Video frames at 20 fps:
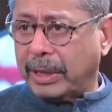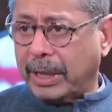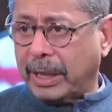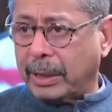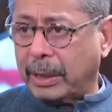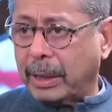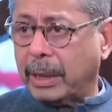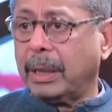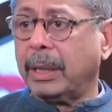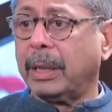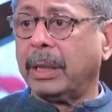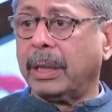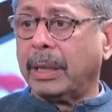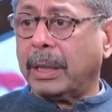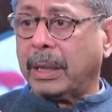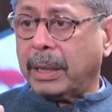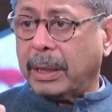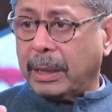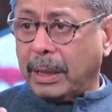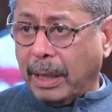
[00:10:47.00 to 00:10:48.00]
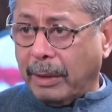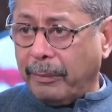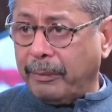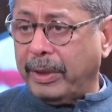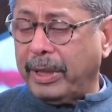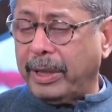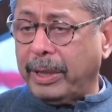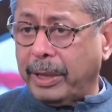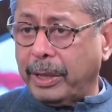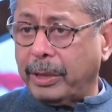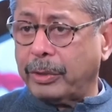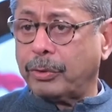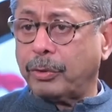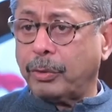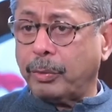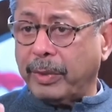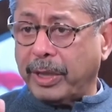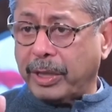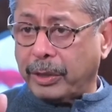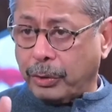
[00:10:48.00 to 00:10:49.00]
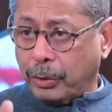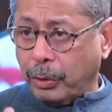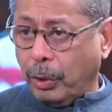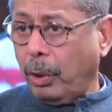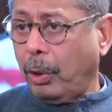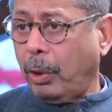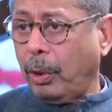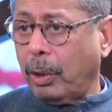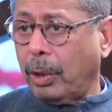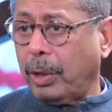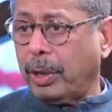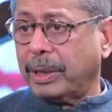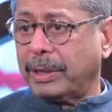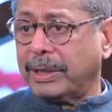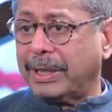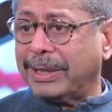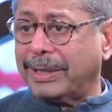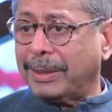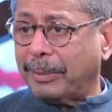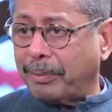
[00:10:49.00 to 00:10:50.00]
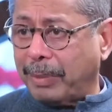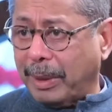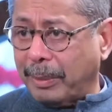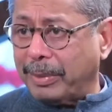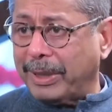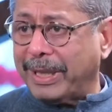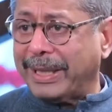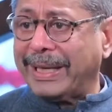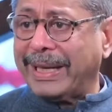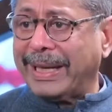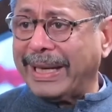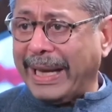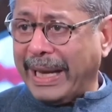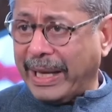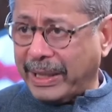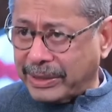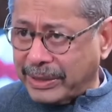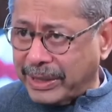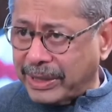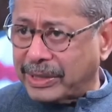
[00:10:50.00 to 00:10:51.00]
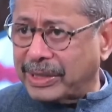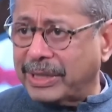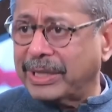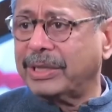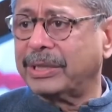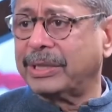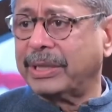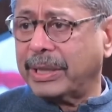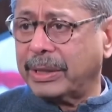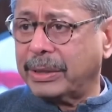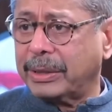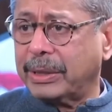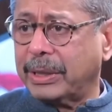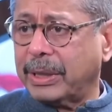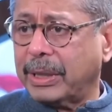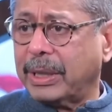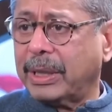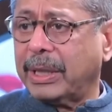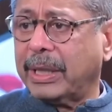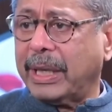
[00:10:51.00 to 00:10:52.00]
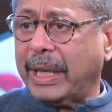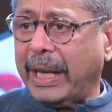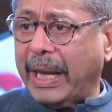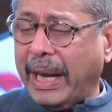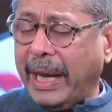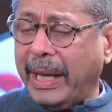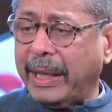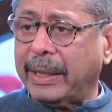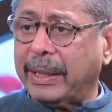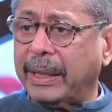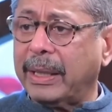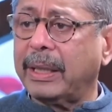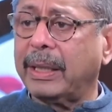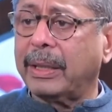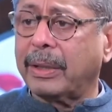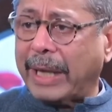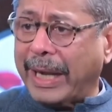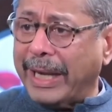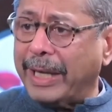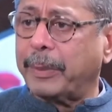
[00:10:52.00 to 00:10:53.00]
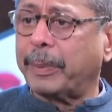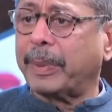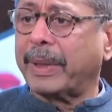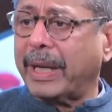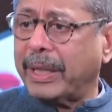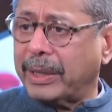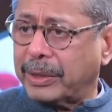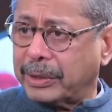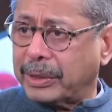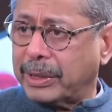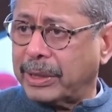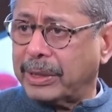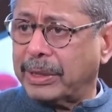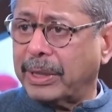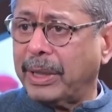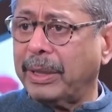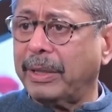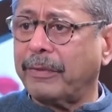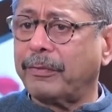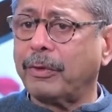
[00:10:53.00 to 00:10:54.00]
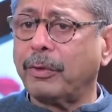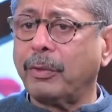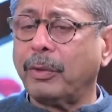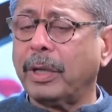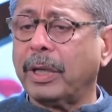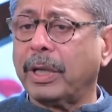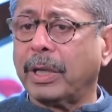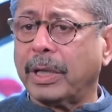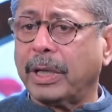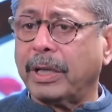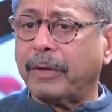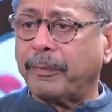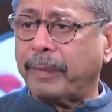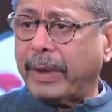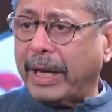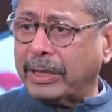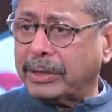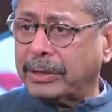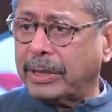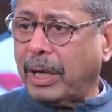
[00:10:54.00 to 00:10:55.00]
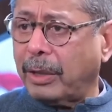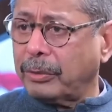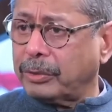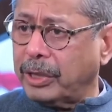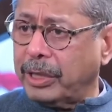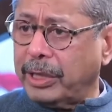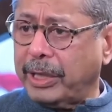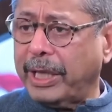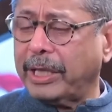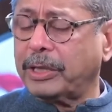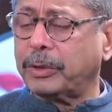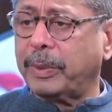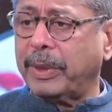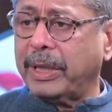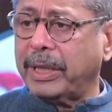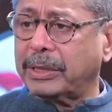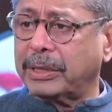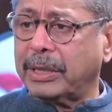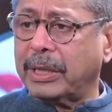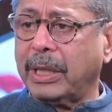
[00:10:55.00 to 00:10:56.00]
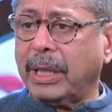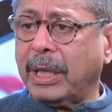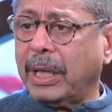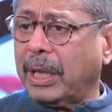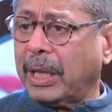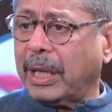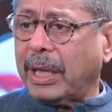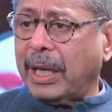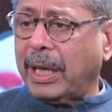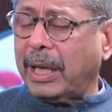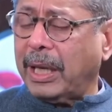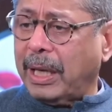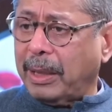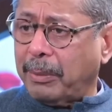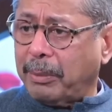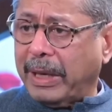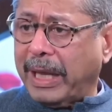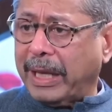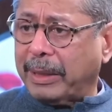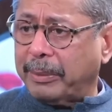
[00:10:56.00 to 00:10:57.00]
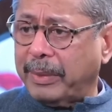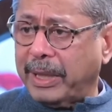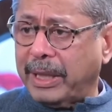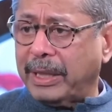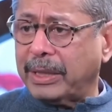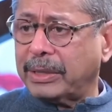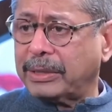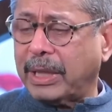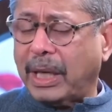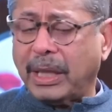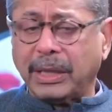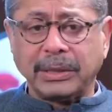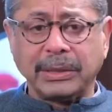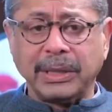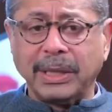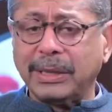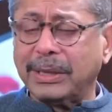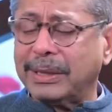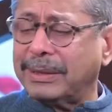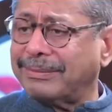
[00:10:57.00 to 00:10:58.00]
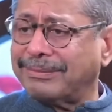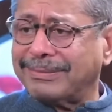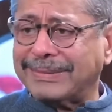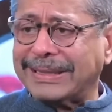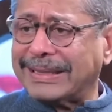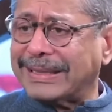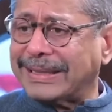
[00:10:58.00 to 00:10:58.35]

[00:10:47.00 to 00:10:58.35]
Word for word: that. Government needs to make sure that the public can access these things at the right price. If you if price gouging takes place and and blackmailing starts, then